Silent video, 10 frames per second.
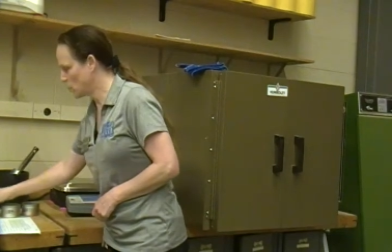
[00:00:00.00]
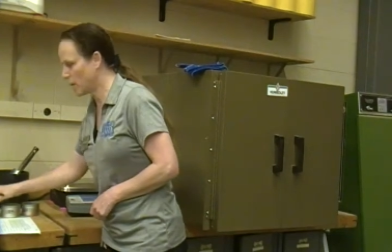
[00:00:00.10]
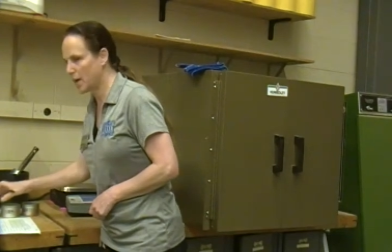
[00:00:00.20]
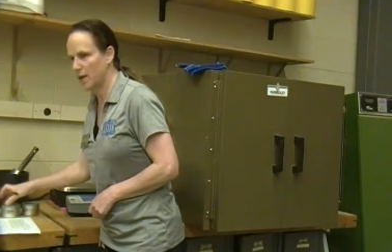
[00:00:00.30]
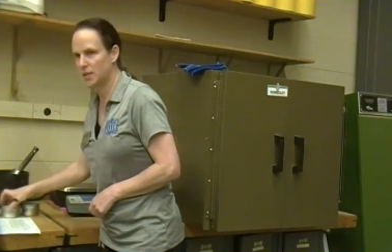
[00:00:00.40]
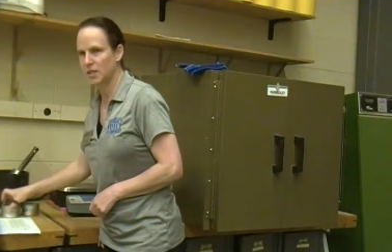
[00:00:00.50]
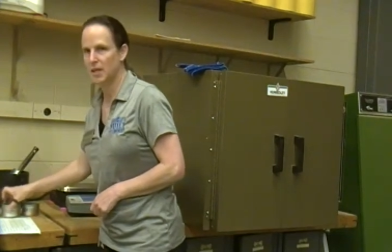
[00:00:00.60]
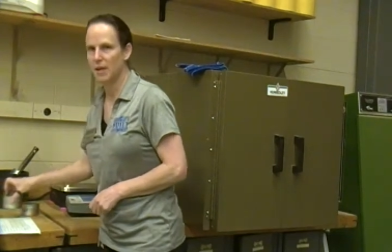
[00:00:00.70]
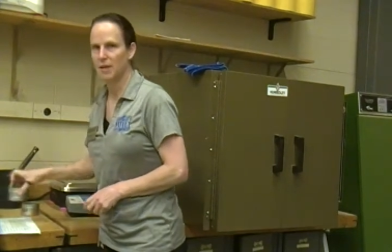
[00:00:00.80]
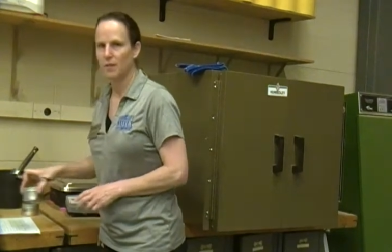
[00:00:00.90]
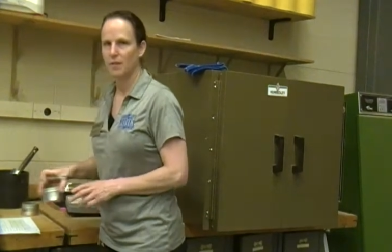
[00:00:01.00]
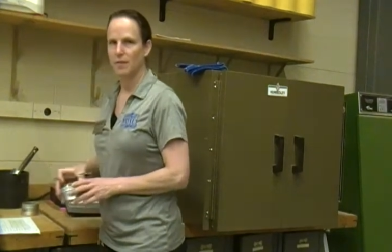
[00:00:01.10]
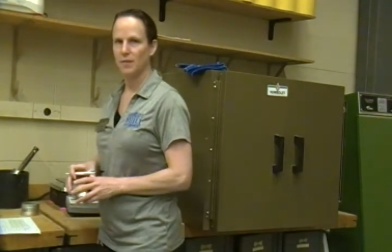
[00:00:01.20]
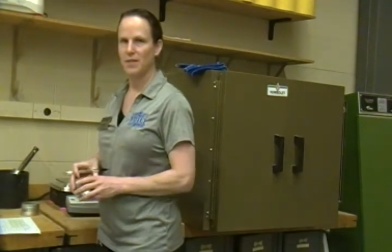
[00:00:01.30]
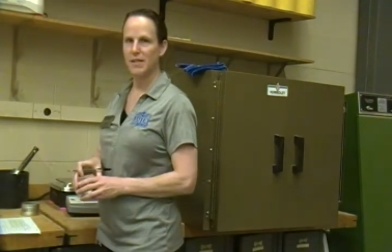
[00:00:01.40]
one way to
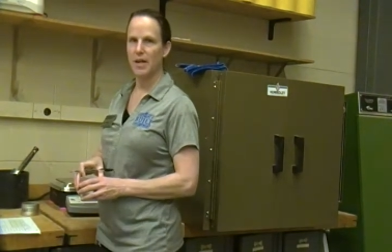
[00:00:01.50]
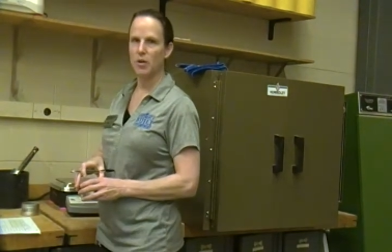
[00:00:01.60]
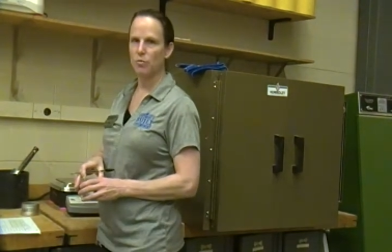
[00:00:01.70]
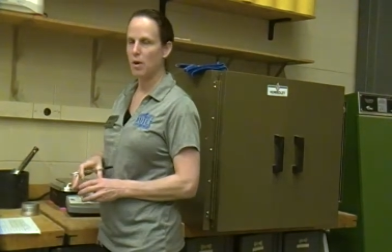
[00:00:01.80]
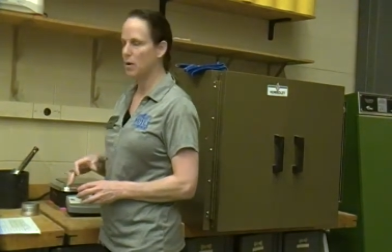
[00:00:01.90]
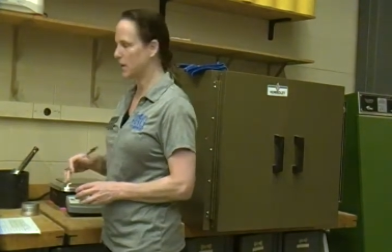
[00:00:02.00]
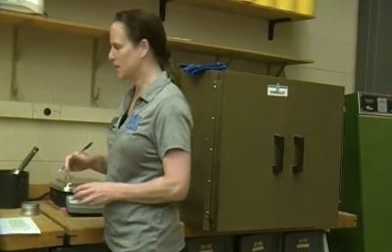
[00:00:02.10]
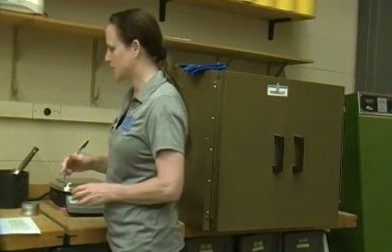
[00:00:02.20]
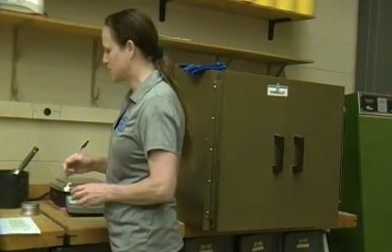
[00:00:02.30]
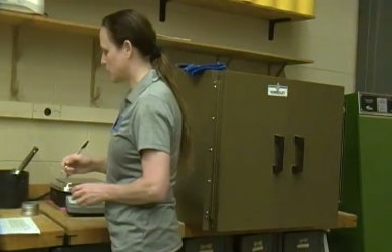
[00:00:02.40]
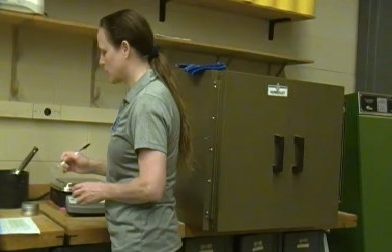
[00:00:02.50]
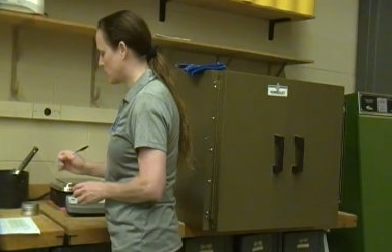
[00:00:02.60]
get the data wrong is to